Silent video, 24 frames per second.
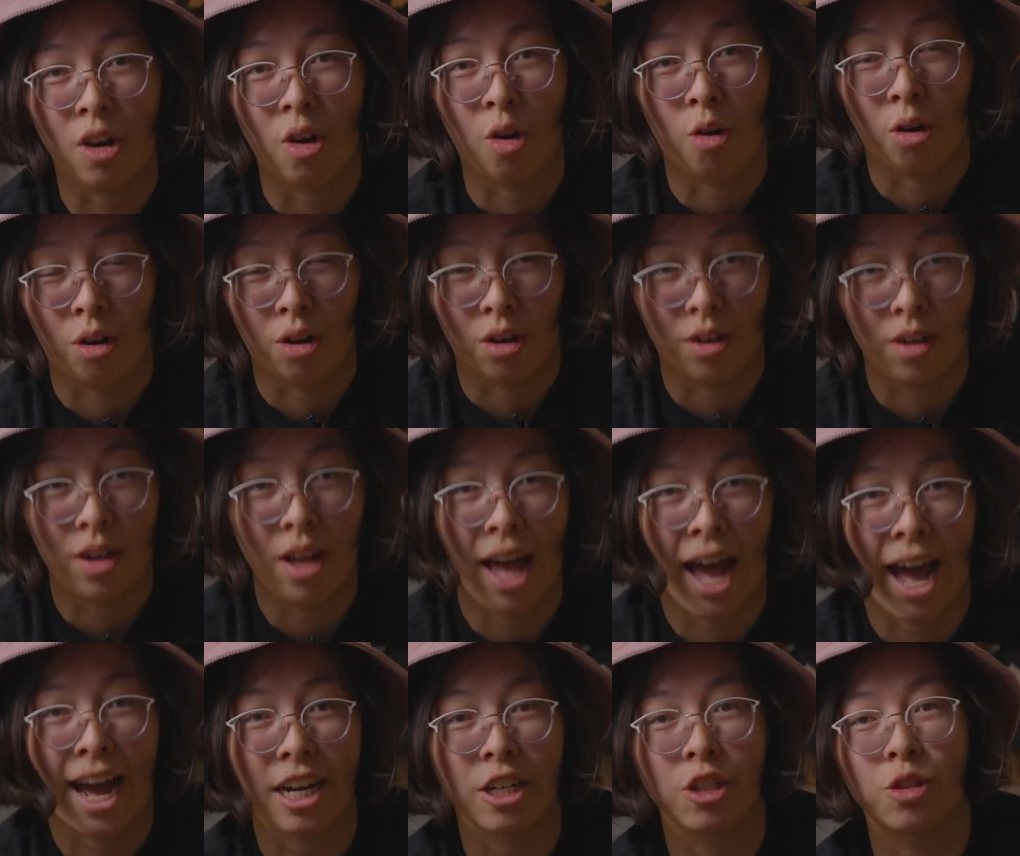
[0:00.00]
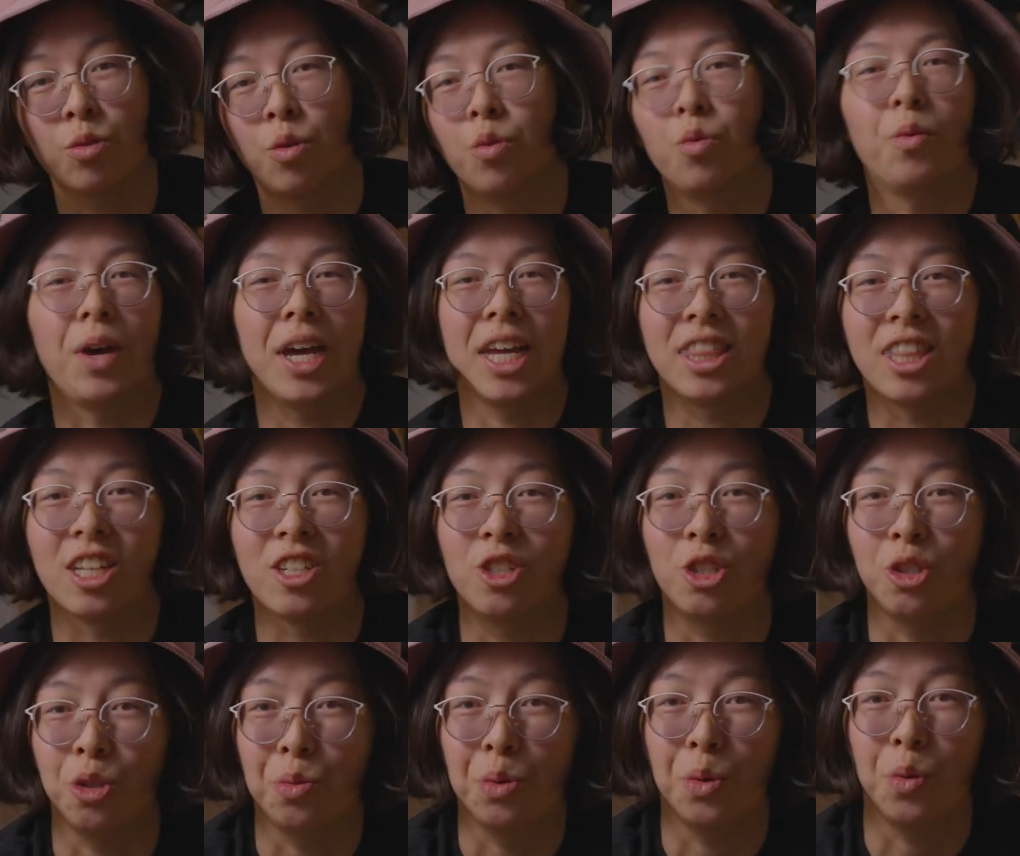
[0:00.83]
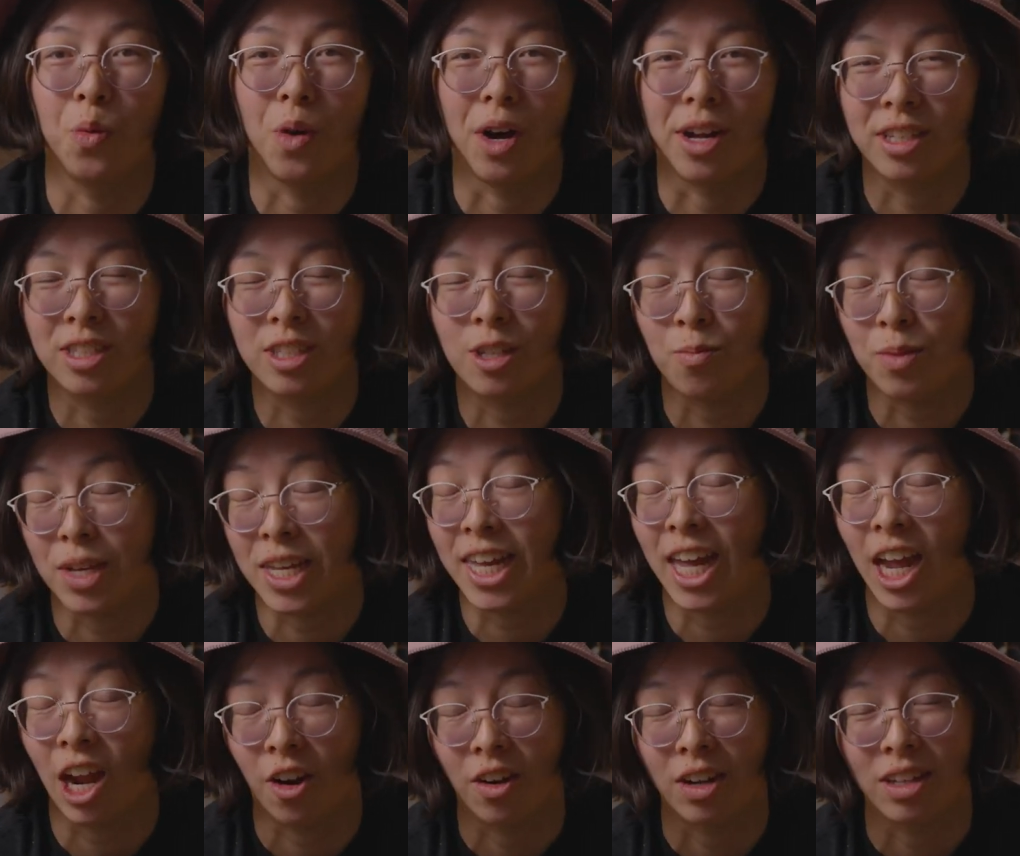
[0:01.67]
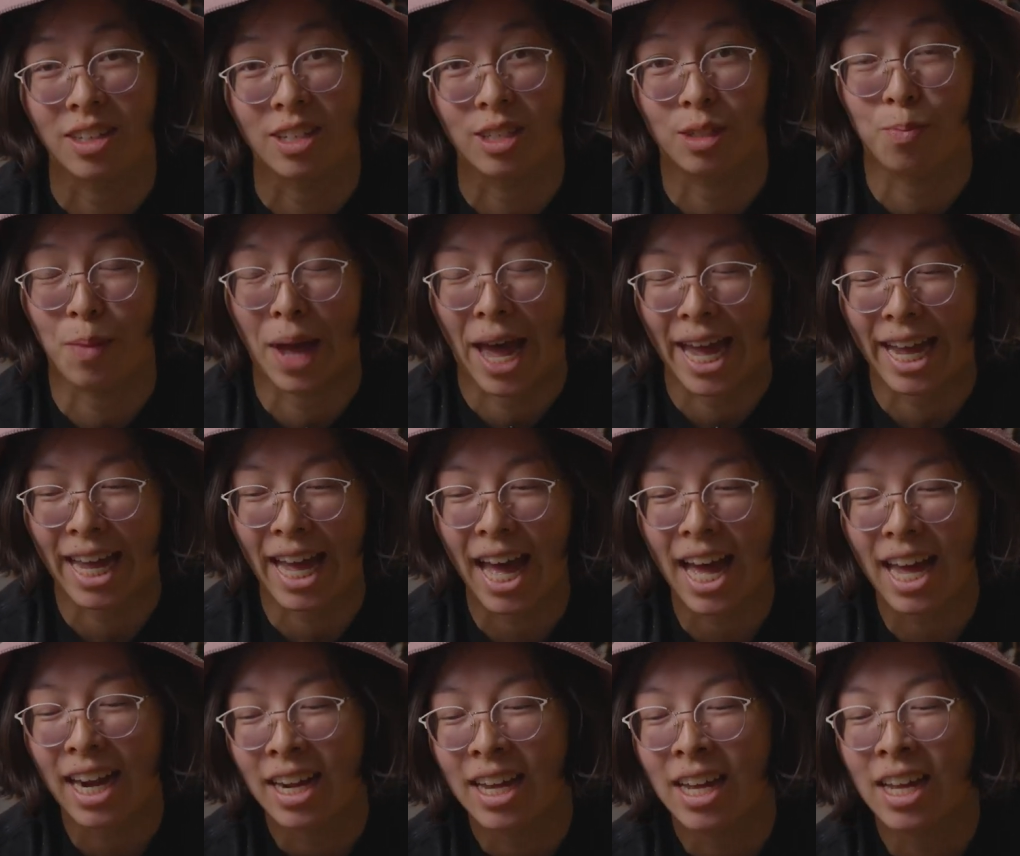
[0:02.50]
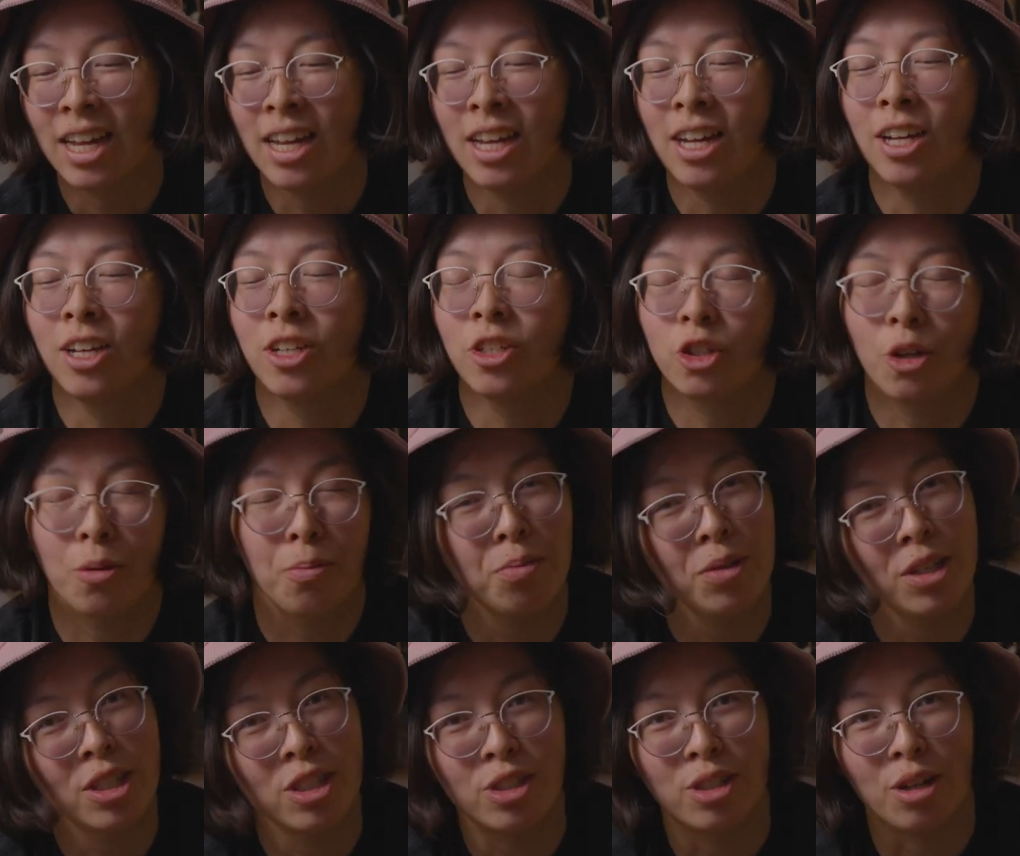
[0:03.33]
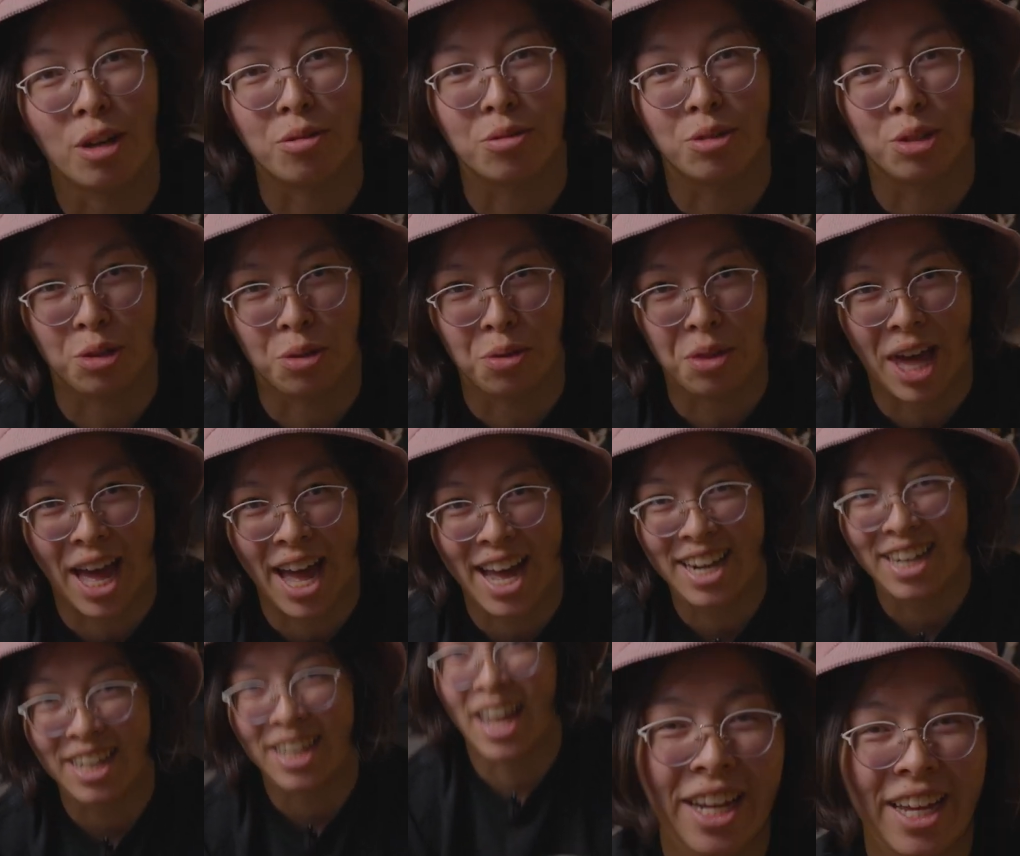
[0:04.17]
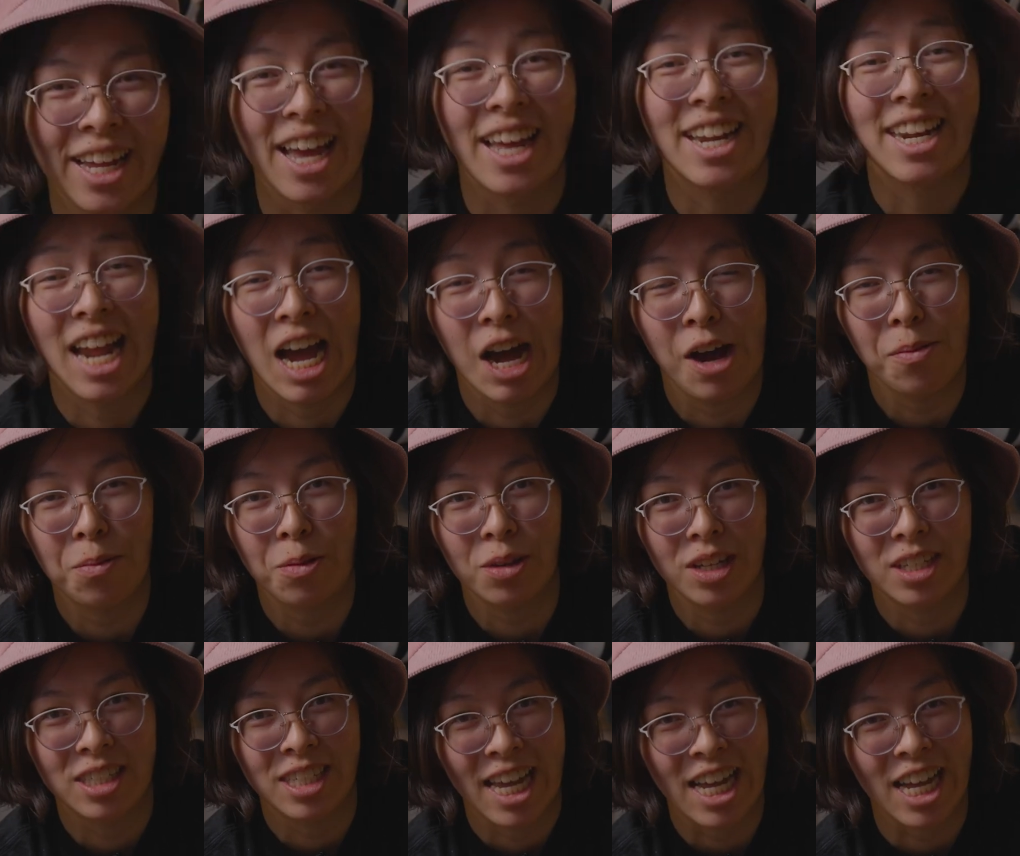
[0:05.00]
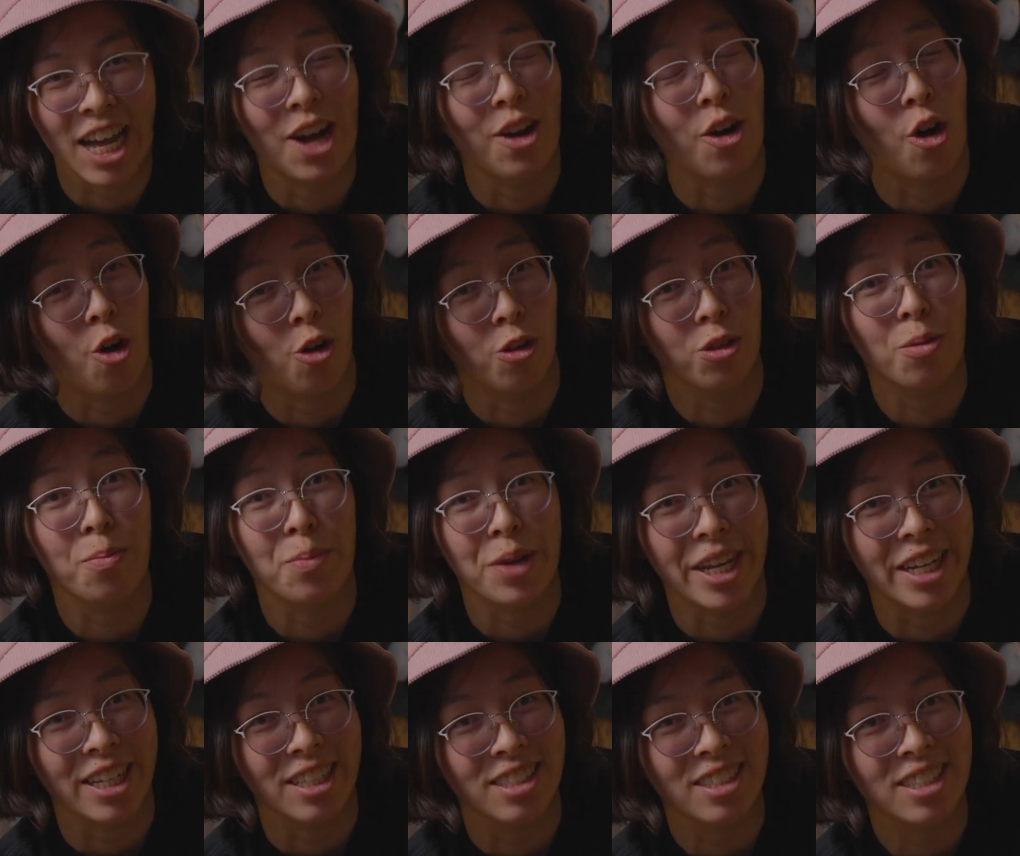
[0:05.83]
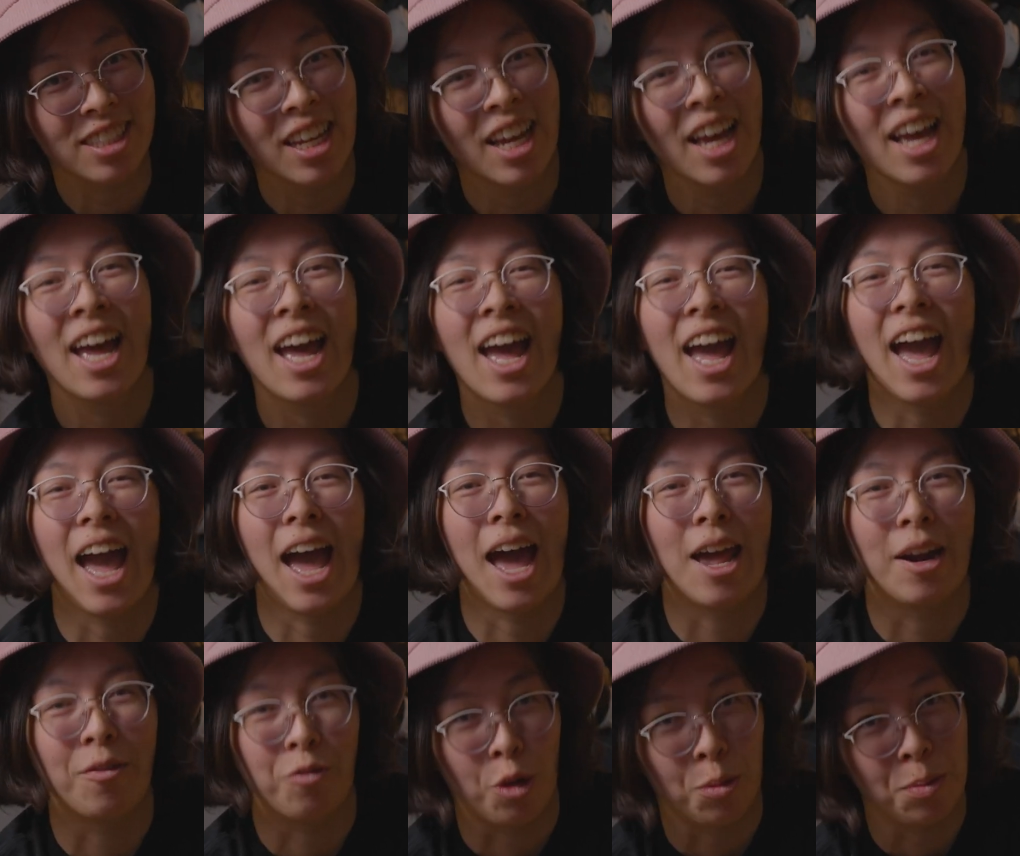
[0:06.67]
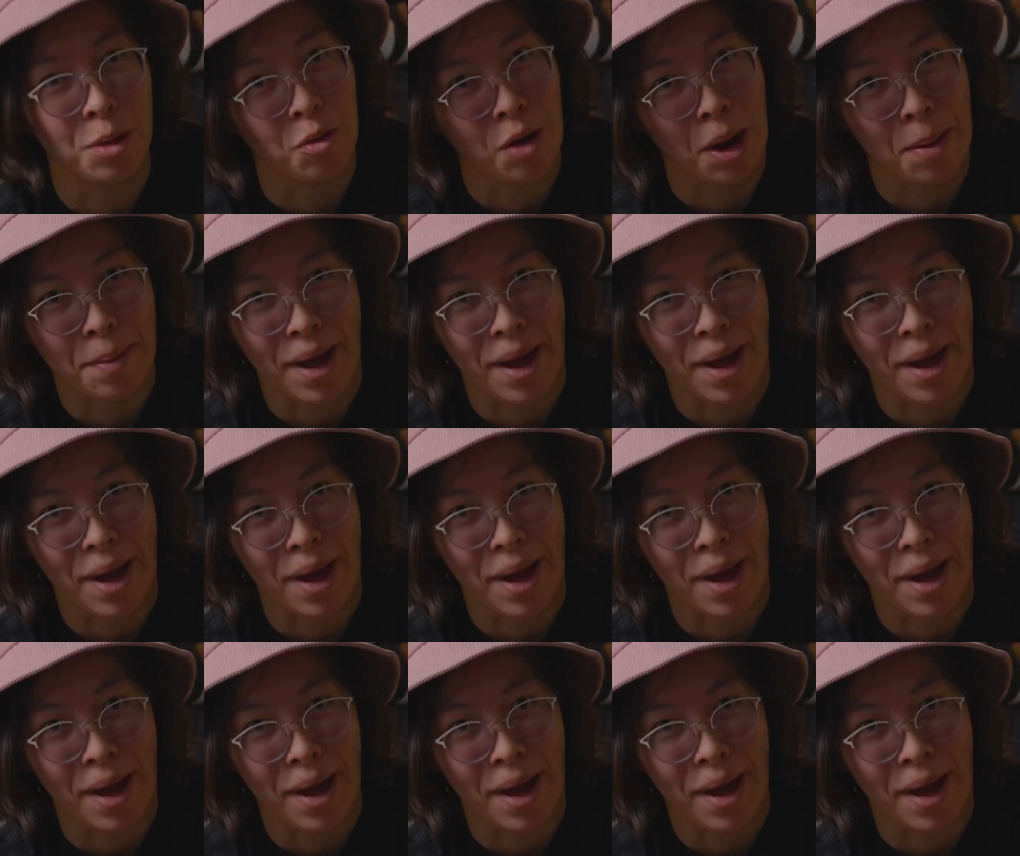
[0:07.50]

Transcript: or actual weight that you would want to be carrying this bag at. So please don't do that. And now I'm gonna take out all the beans and we'll be right